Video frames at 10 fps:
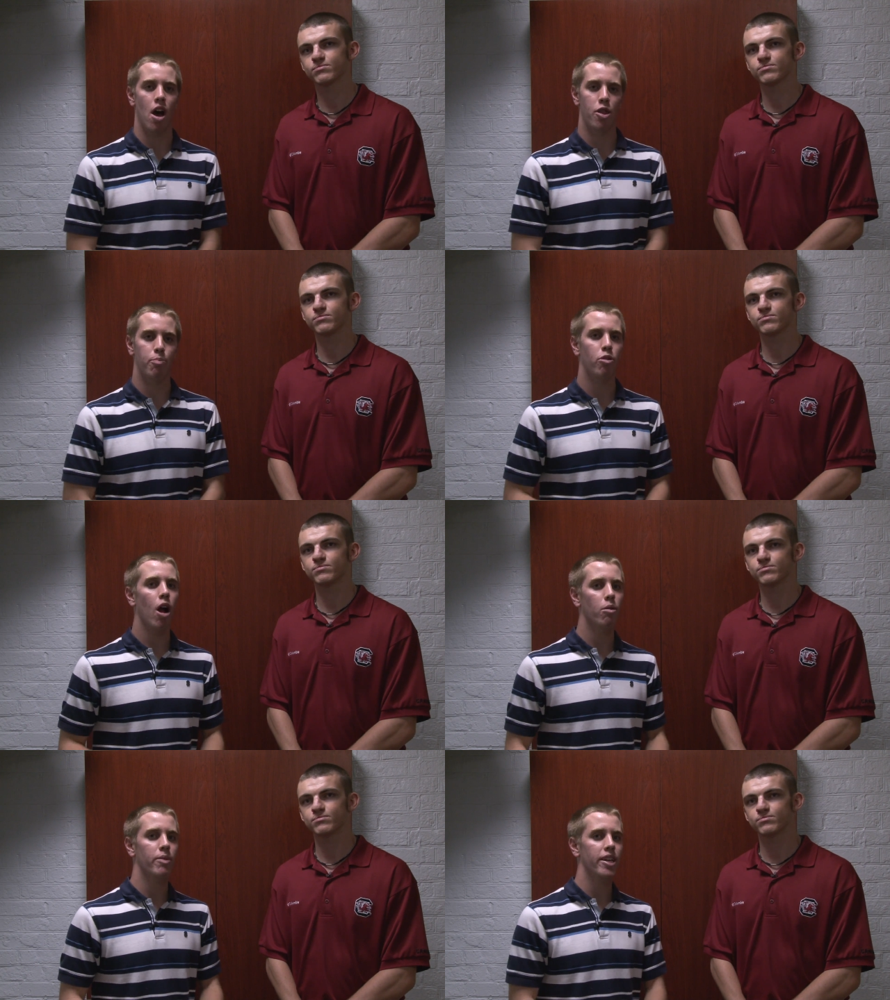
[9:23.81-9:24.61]
Speaker 1: The
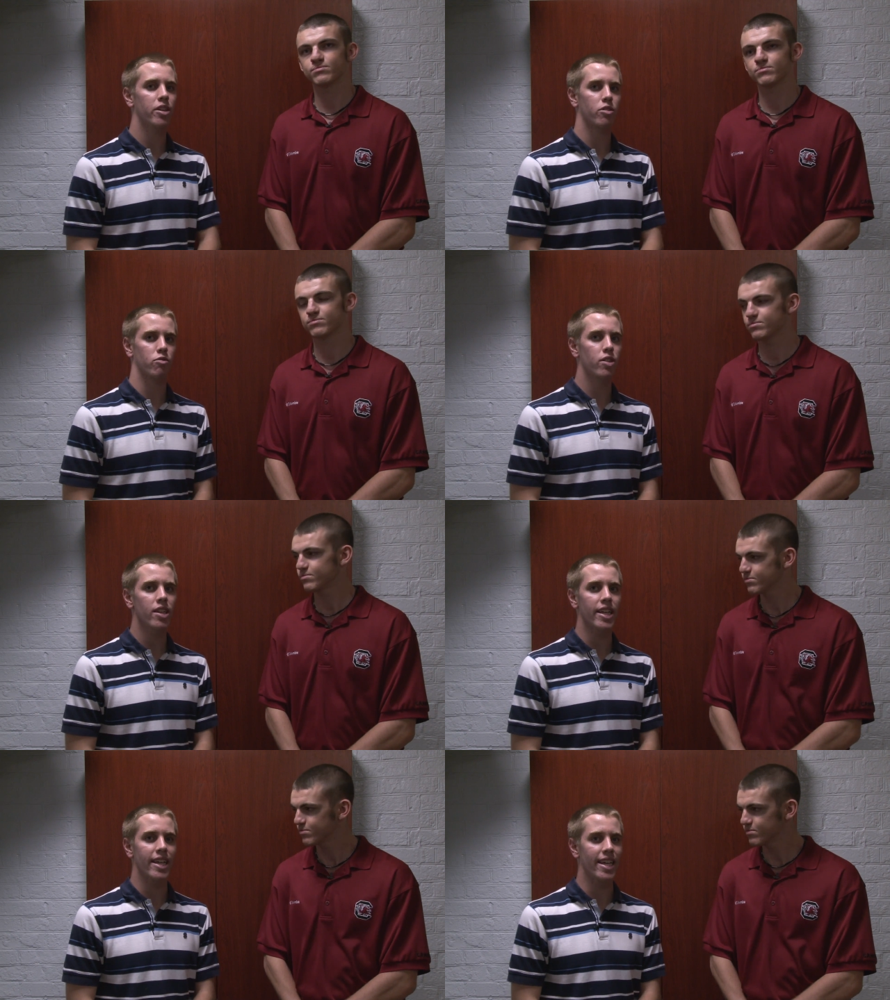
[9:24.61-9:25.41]
problem here
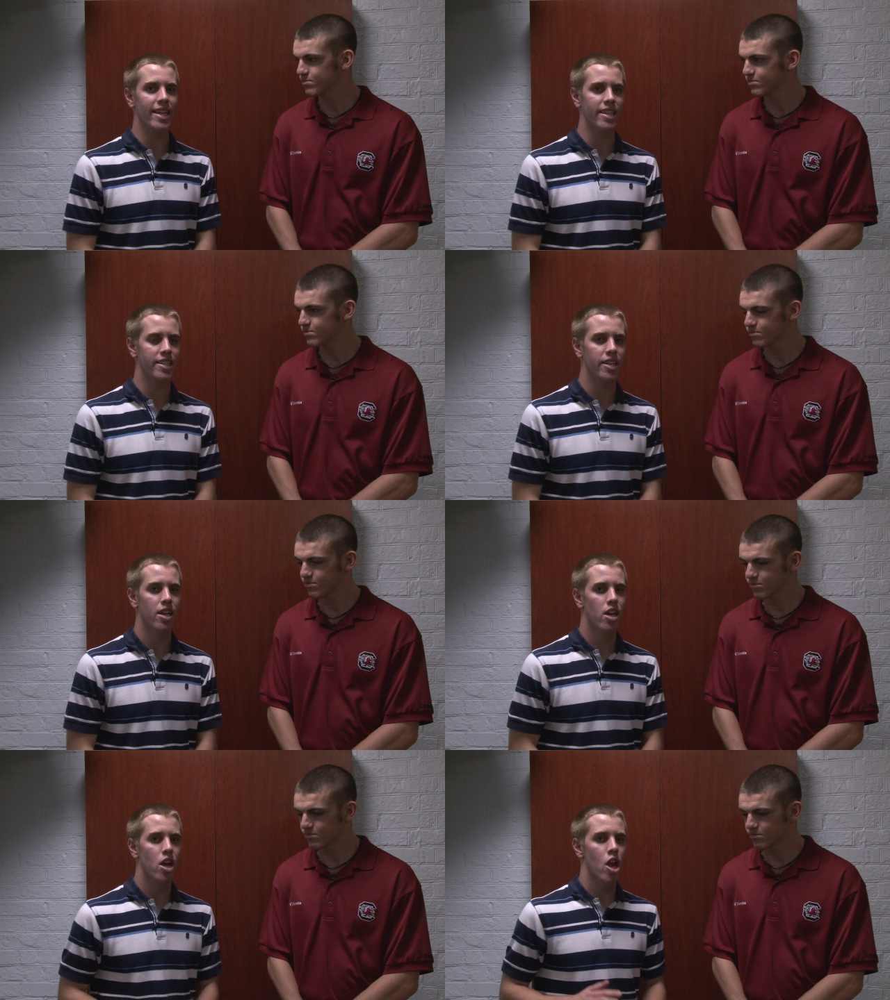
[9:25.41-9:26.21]
really is
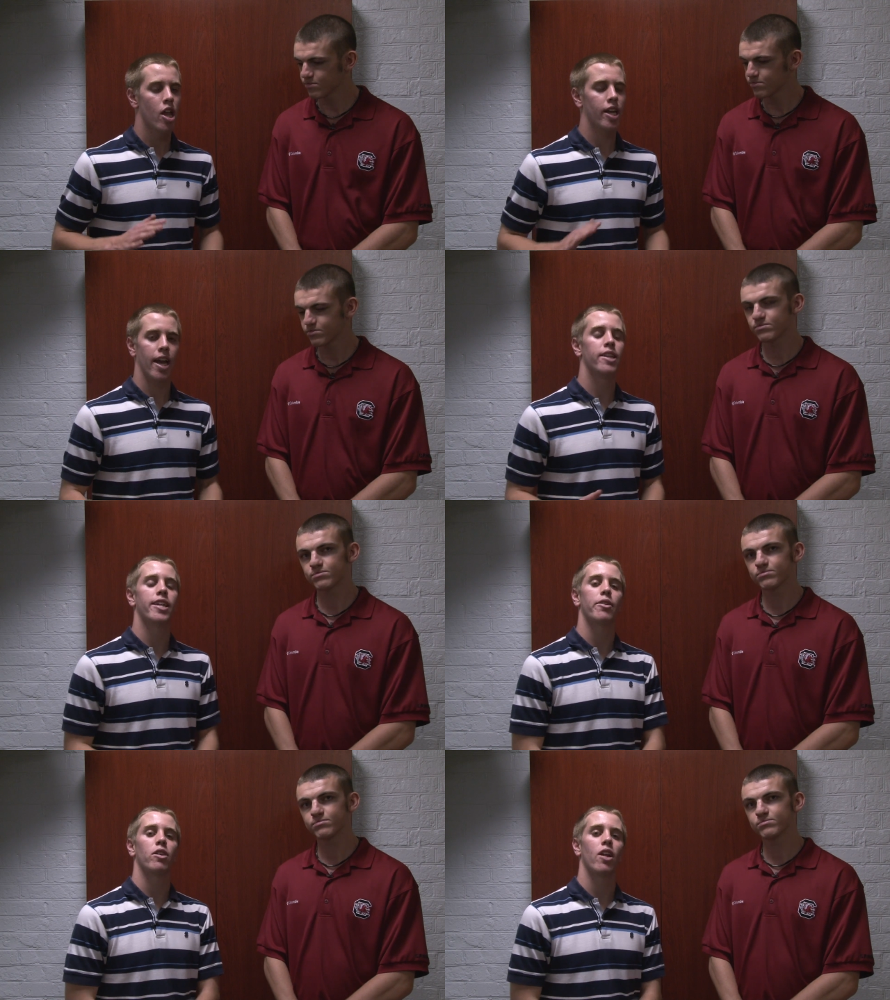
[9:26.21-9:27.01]

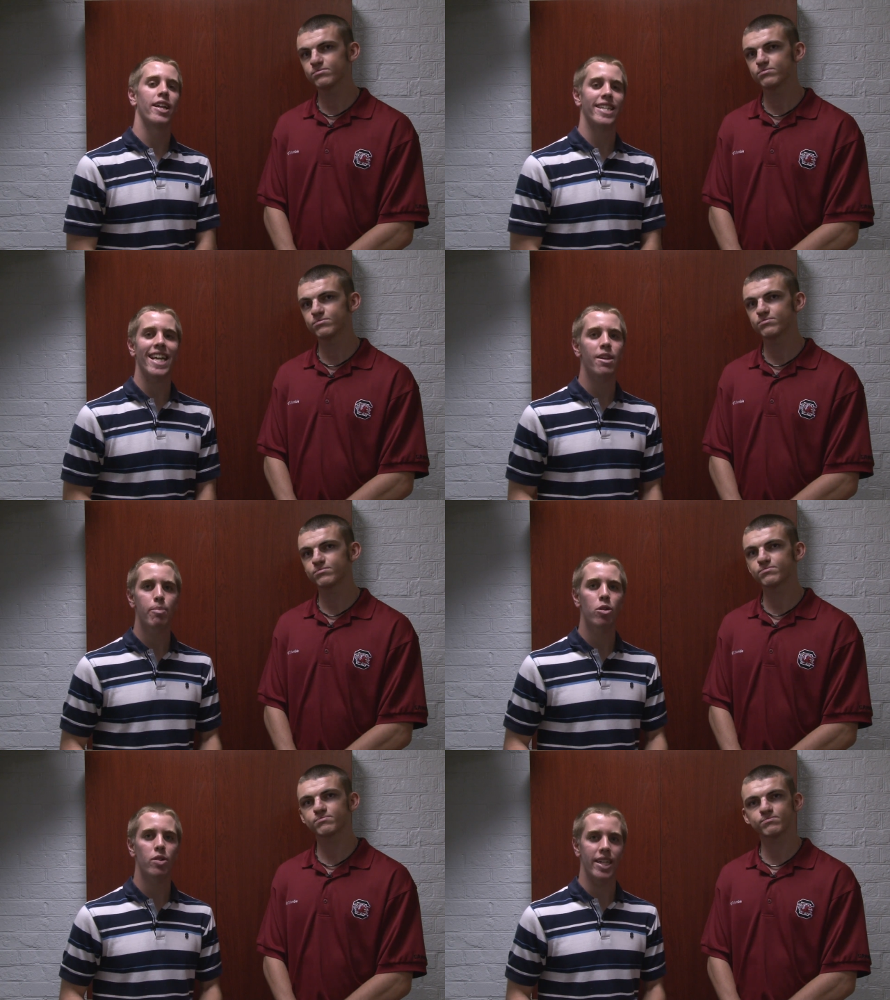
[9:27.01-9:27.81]
South Carolina's
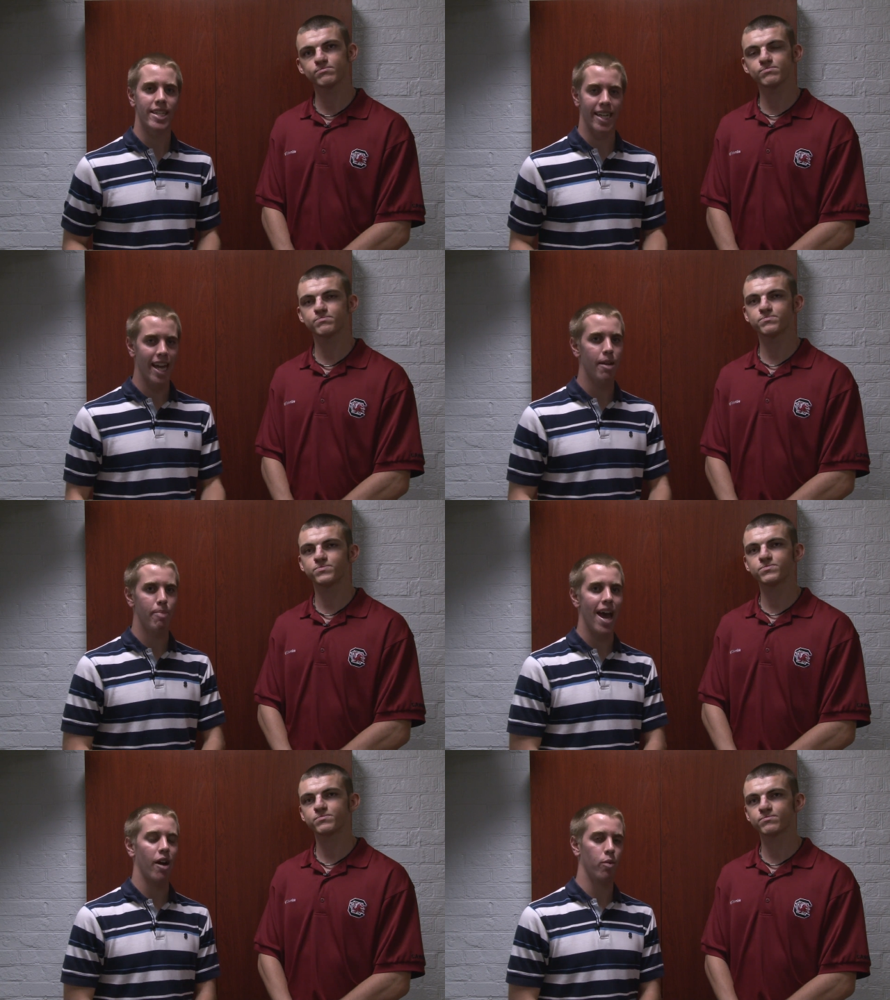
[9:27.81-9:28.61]
inability to get
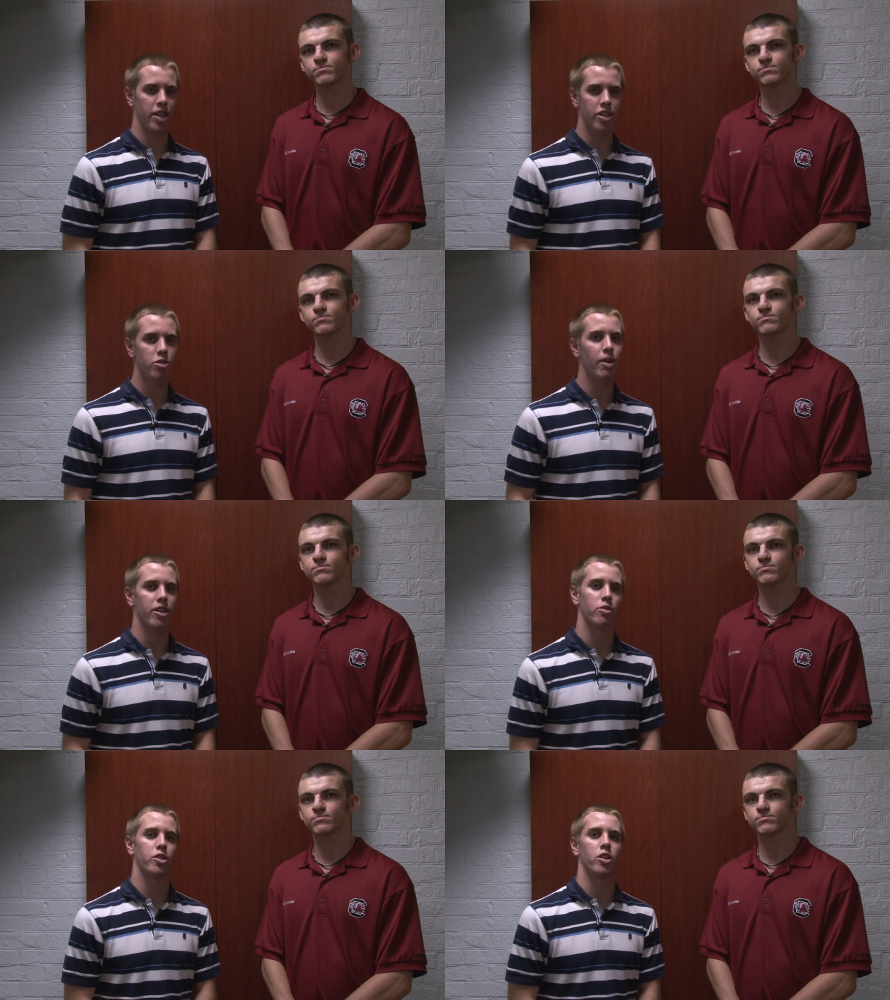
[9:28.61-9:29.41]
back when they do
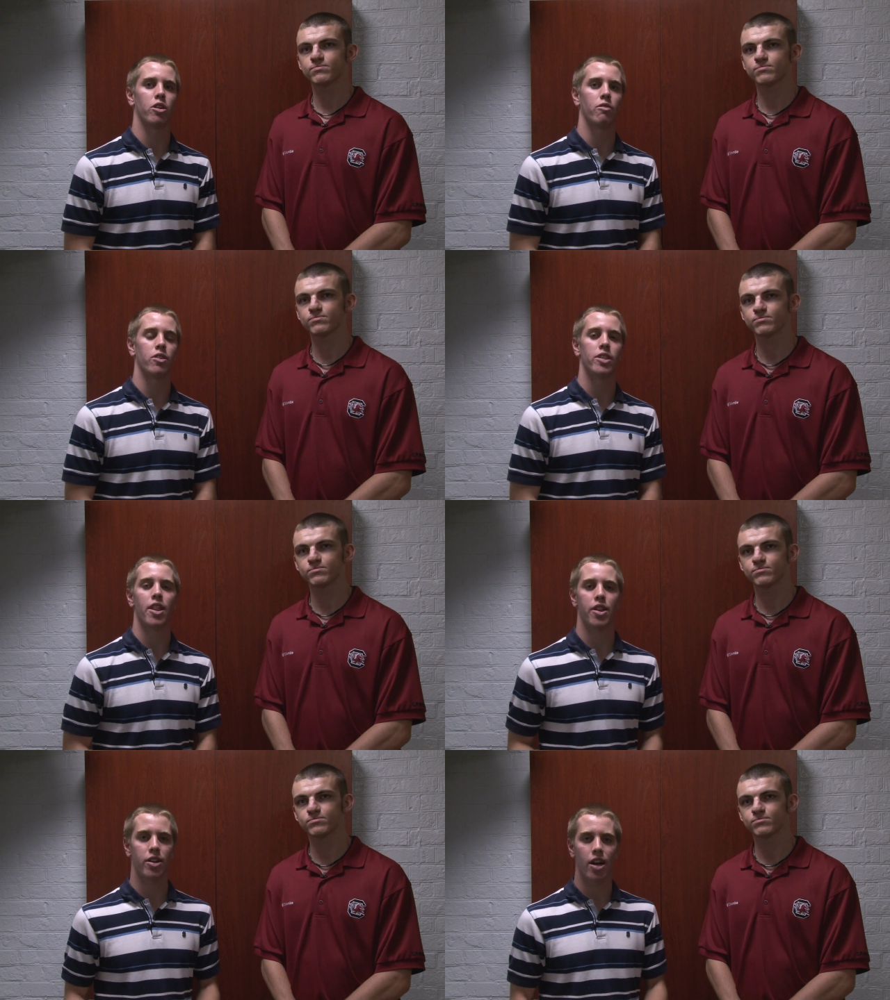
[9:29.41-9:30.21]
make those turnovers.
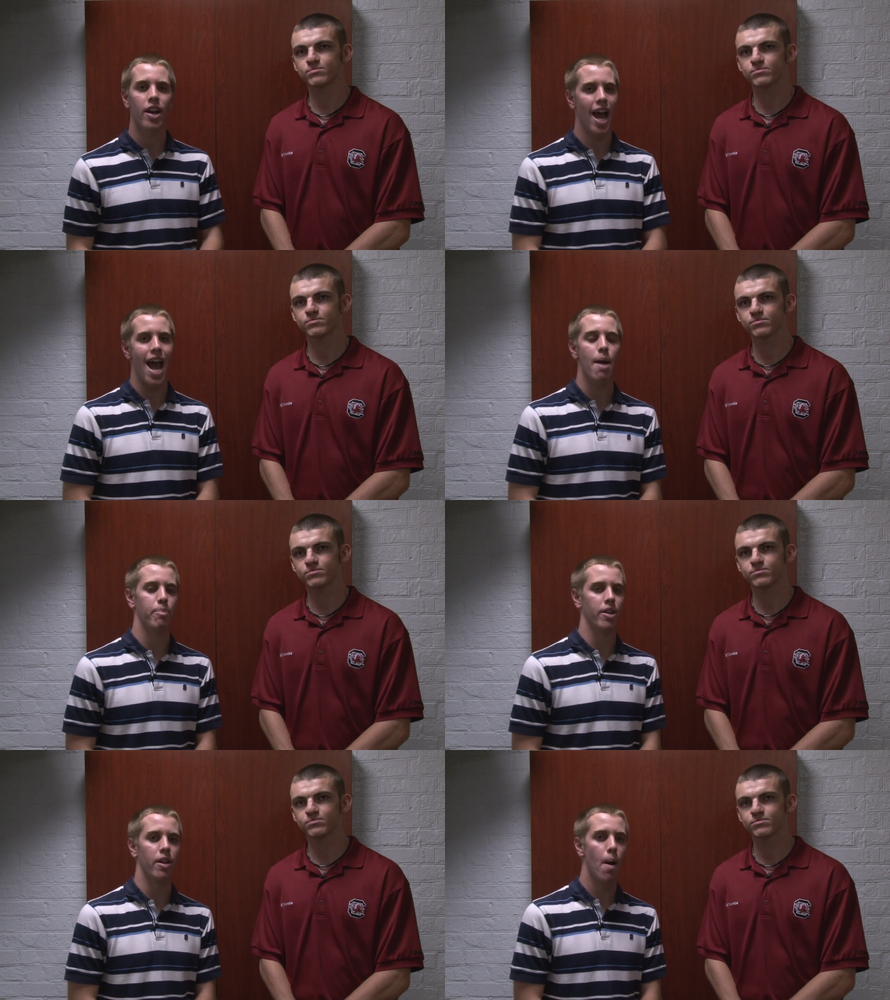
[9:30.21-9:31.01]
They're going to
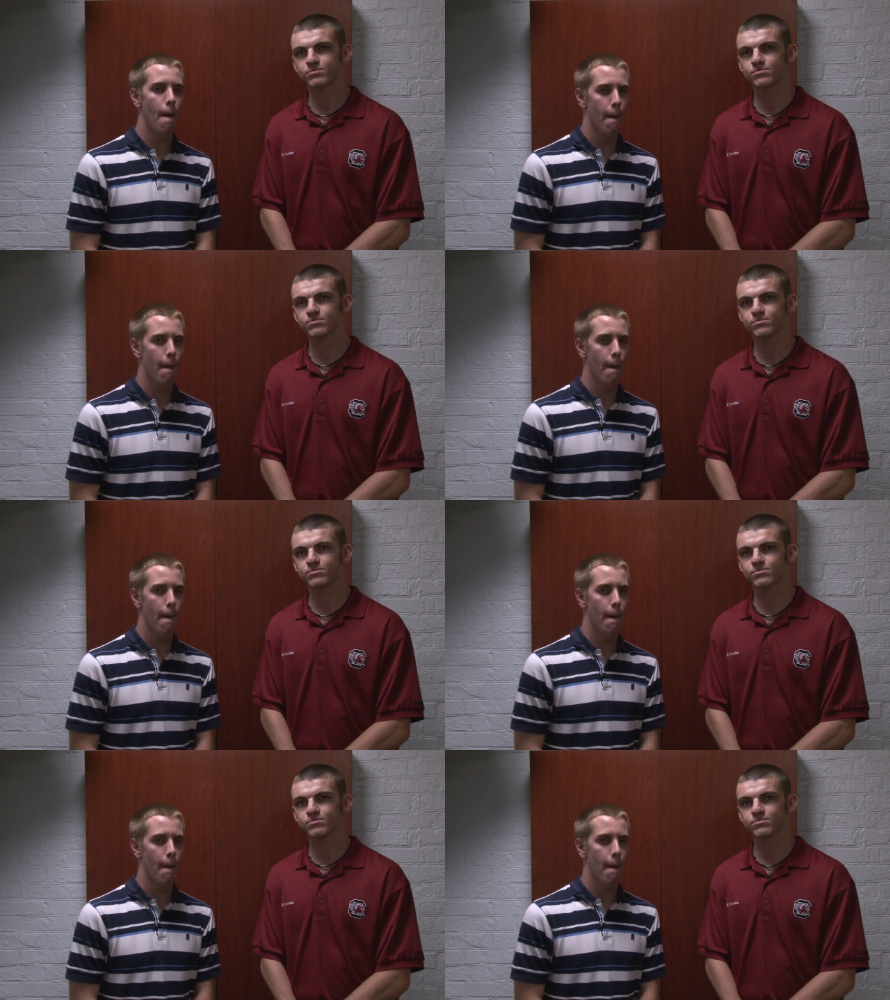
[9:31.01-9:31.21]
happen,